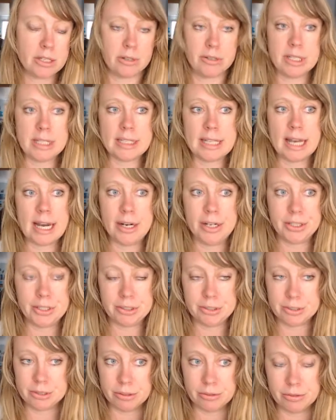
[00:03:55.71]
desire
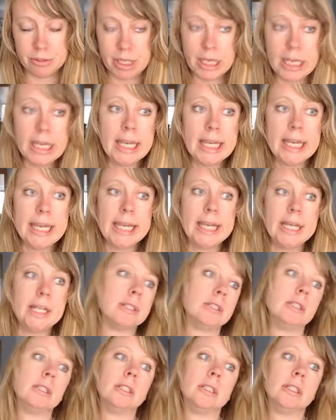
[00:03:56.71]
to overeat,
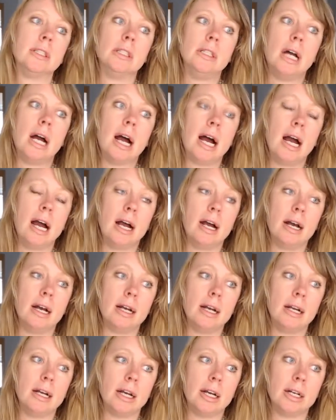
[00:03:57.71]
or
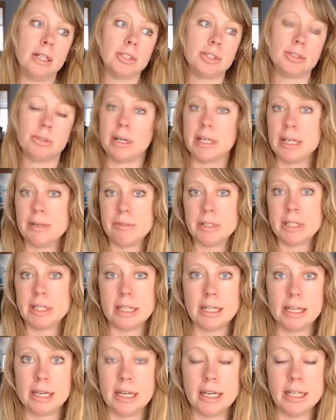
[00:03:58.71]
struggling with
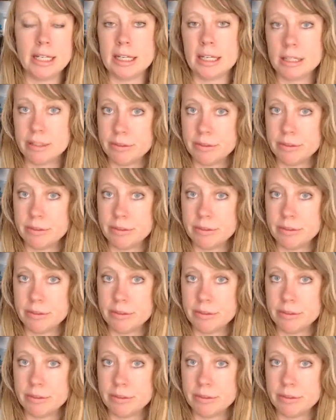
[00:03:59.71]
any kind of